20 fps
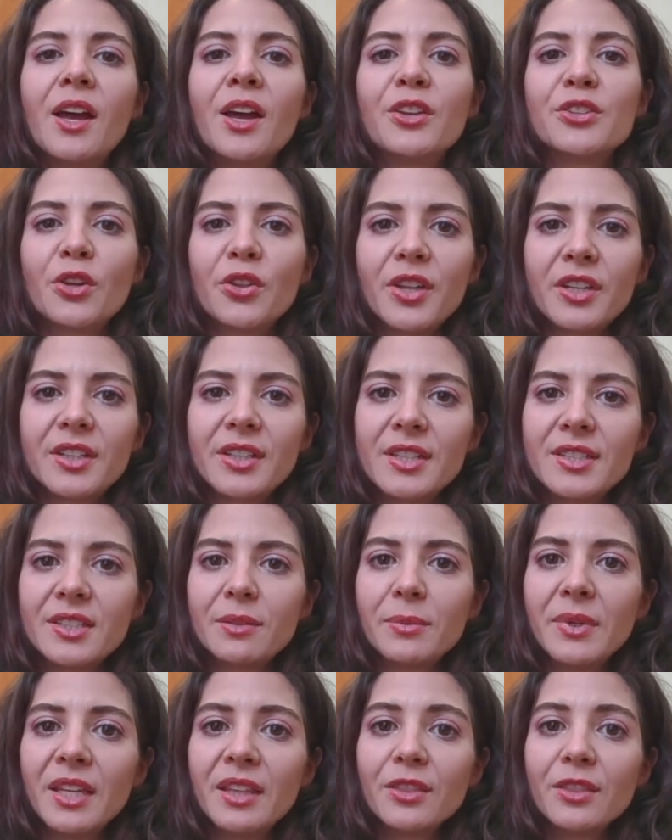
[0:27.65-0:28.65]
So that
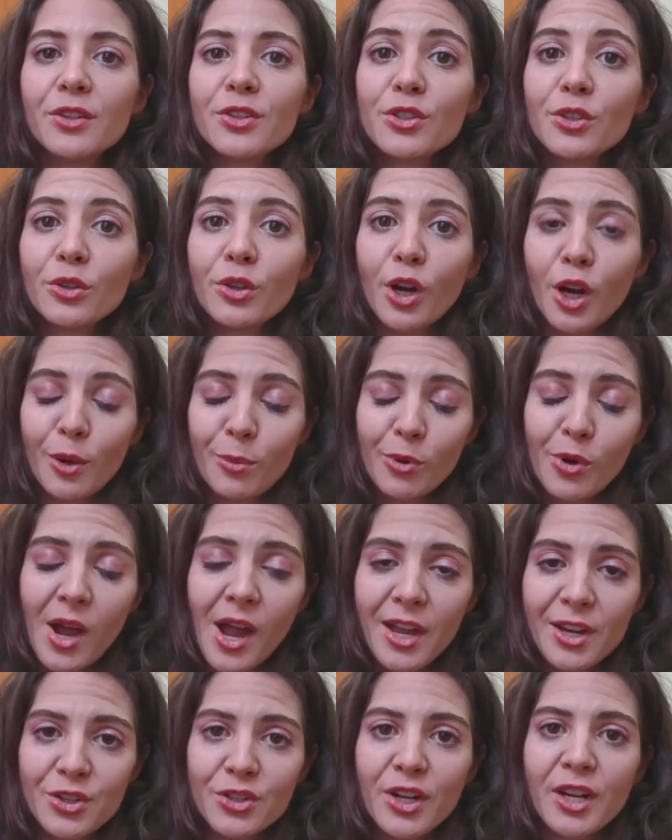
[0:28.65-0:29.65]
doesn't mean there's no
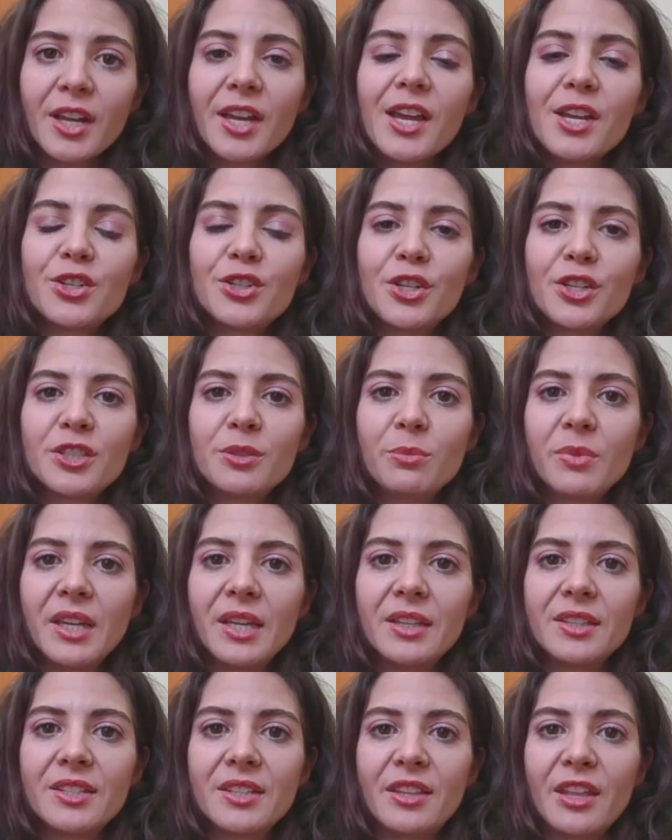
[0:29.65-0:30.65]
carbohydrate. It just
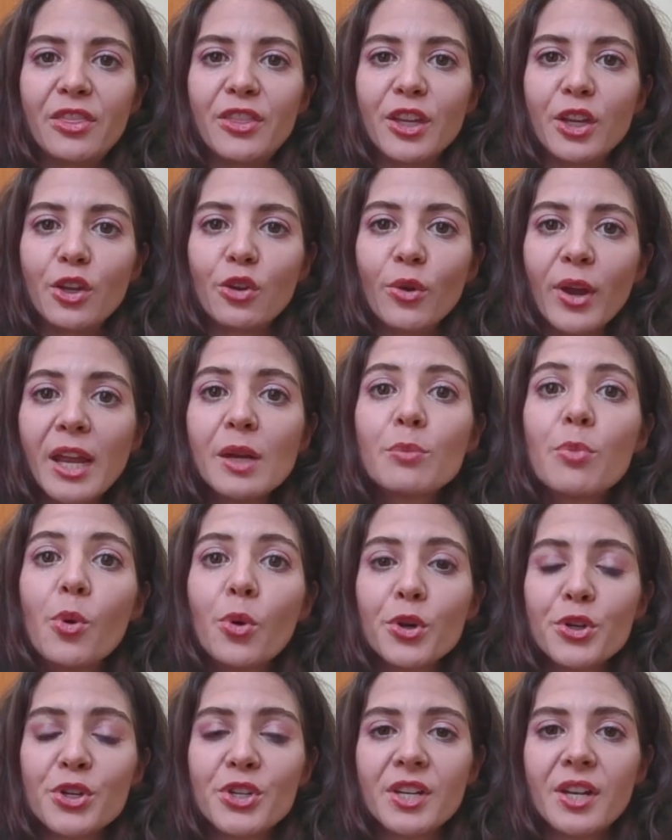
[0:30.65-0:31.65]
means that the grain
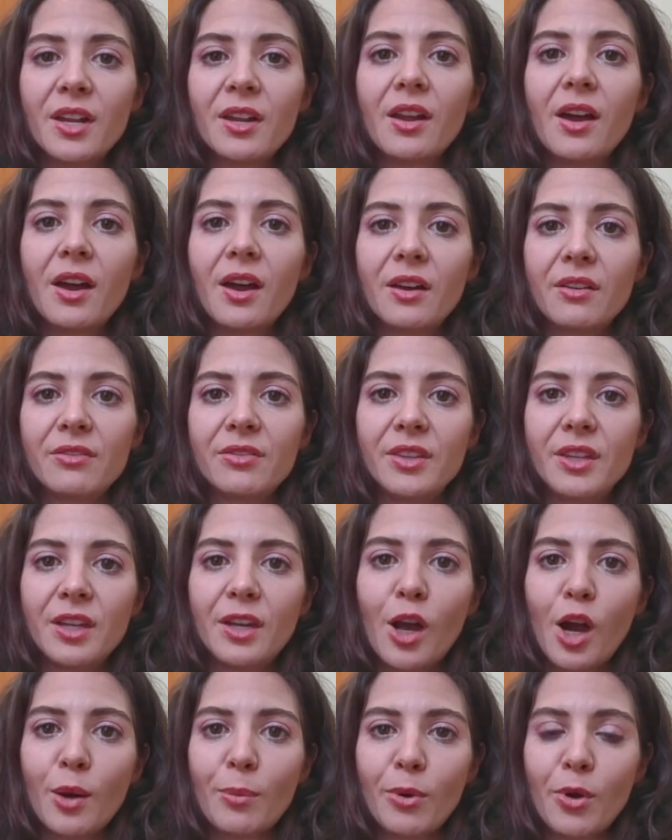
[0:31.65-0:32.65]
portion of the
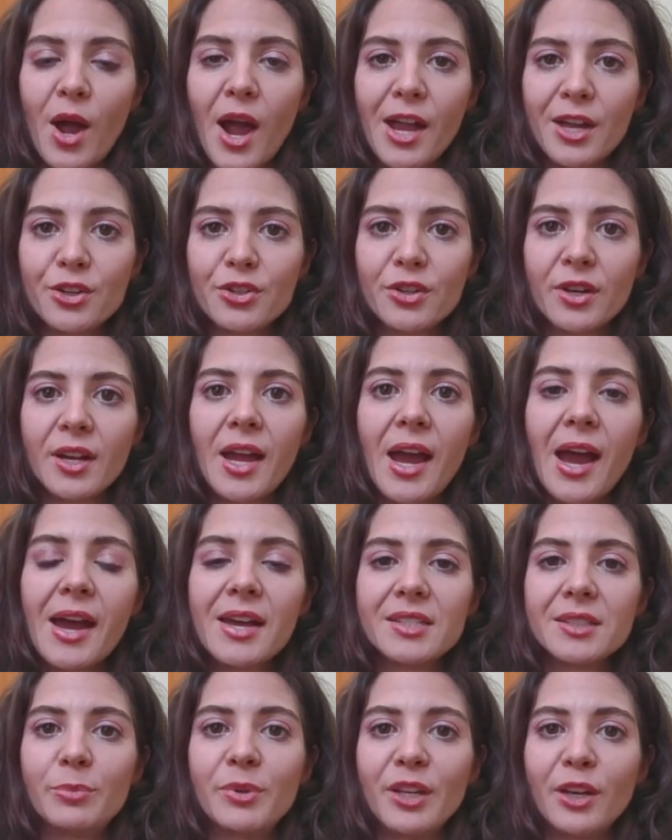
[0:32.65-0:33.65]
carbohydrate
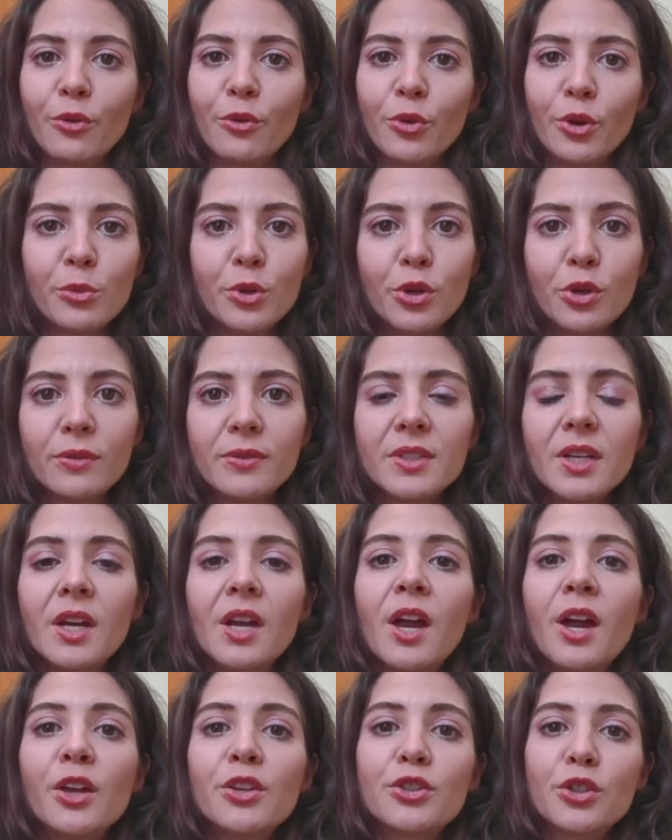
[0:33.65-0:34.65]
has been removed.
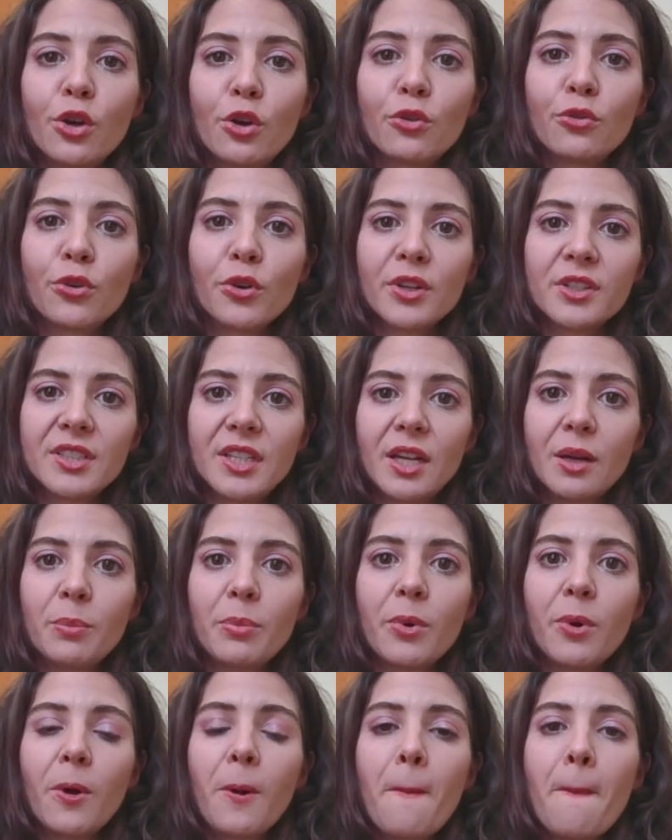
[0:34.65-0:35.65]
So for
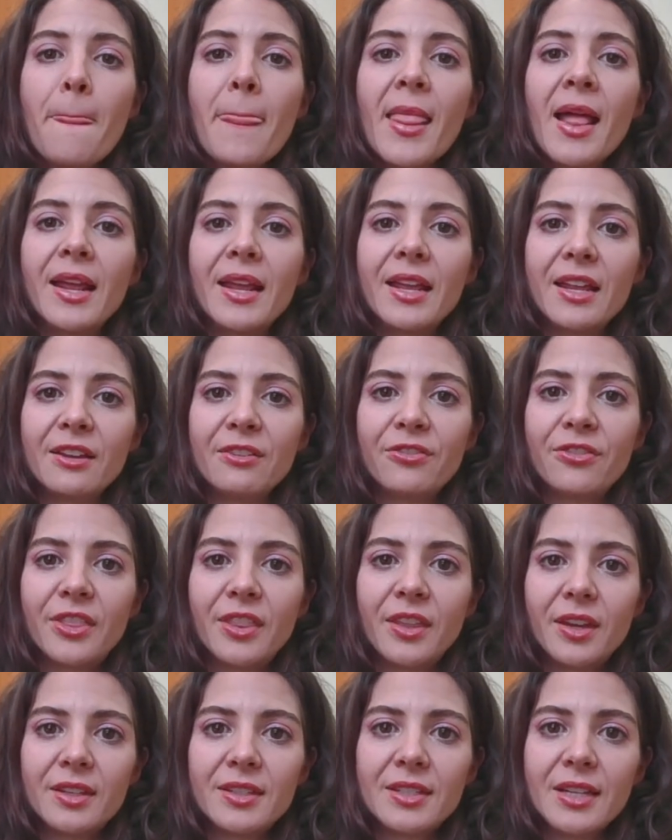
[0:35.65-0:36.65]
example, if
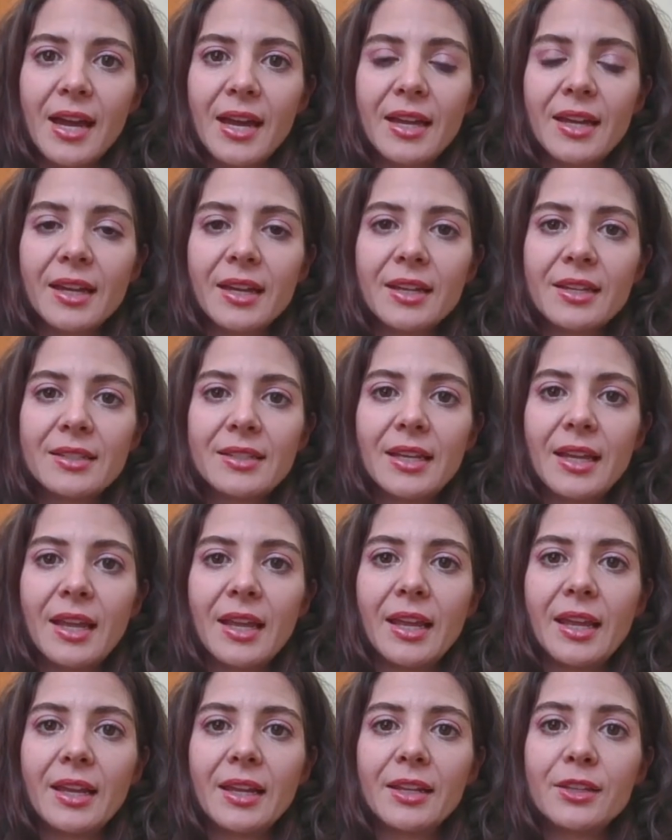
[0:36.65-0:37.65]
the diet
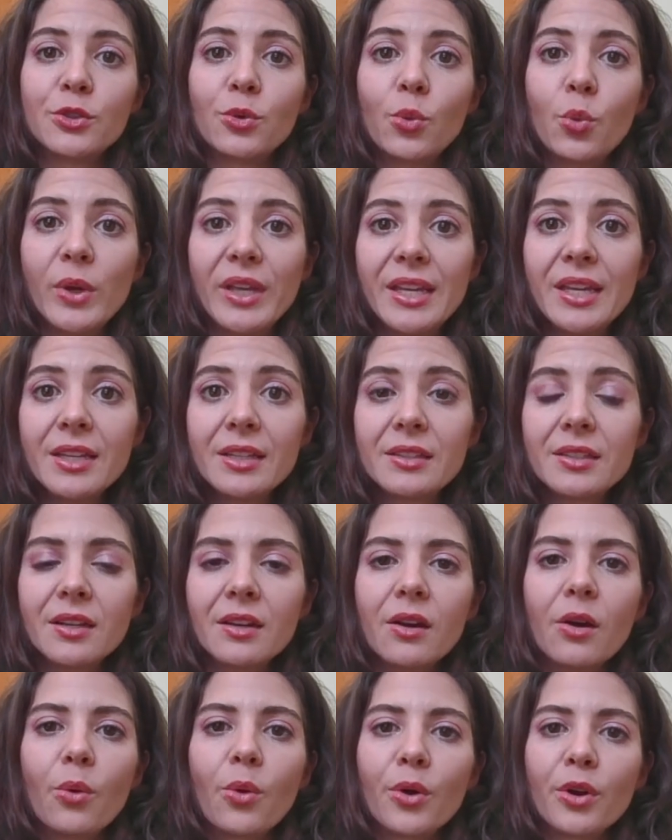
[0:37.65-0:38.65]
contained wheat
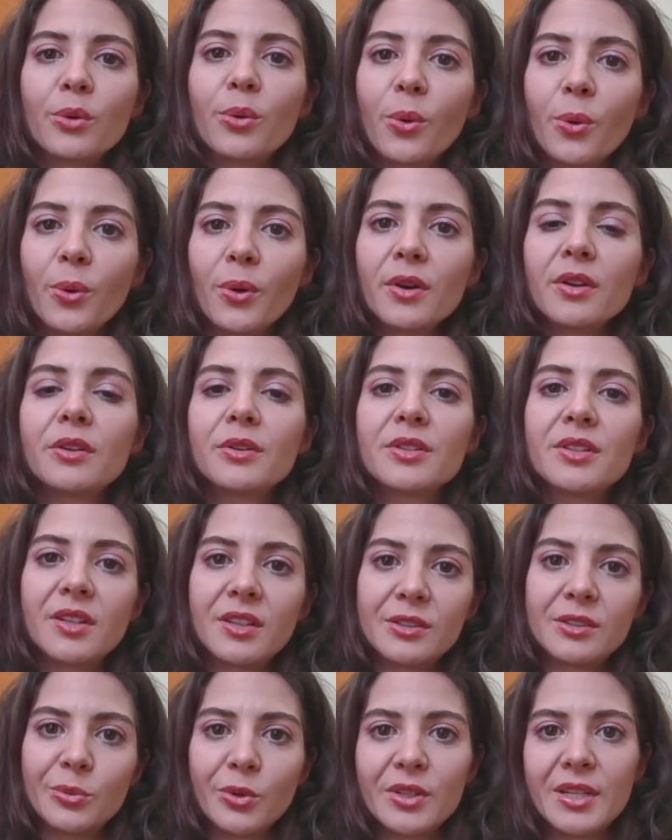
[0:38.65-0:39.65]
or corn, those
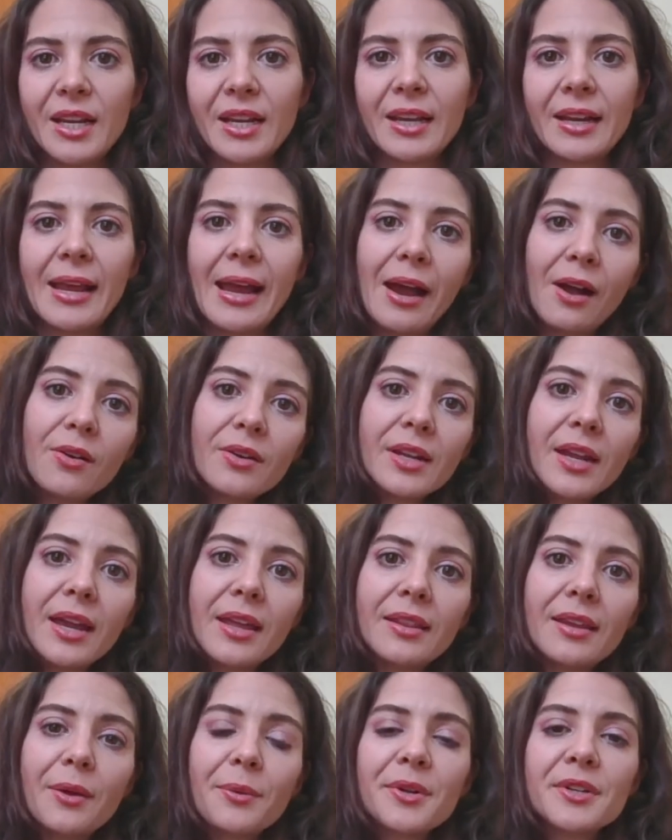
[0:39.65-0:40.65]
things were taken out
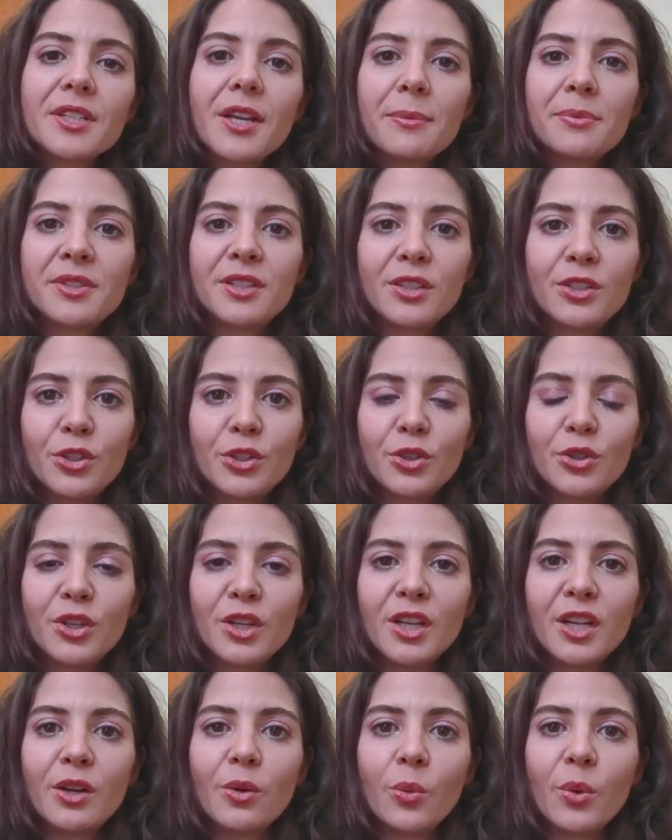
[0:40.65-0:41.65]
and they were
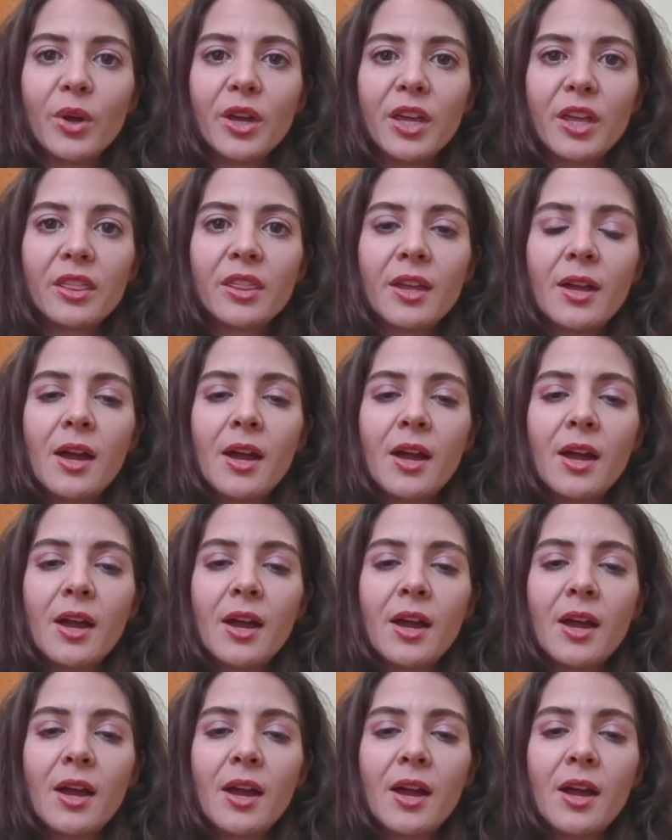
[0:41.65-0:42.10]
substituted with